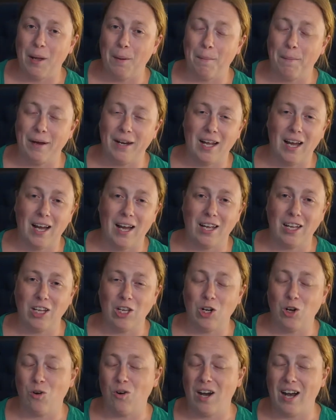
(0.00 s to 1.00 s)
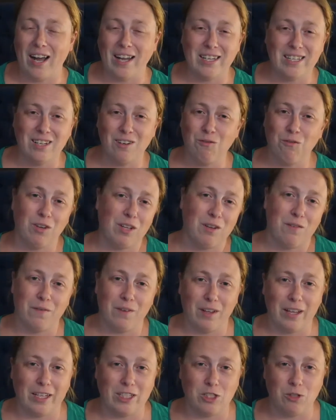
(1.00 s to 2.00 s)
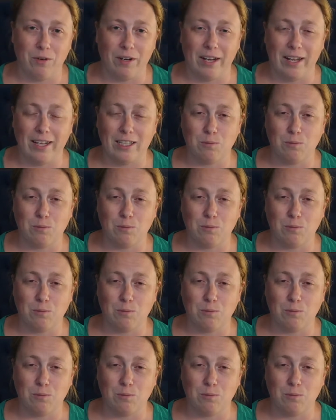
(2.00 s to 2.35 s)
but you know, I didn't really feel like doing it.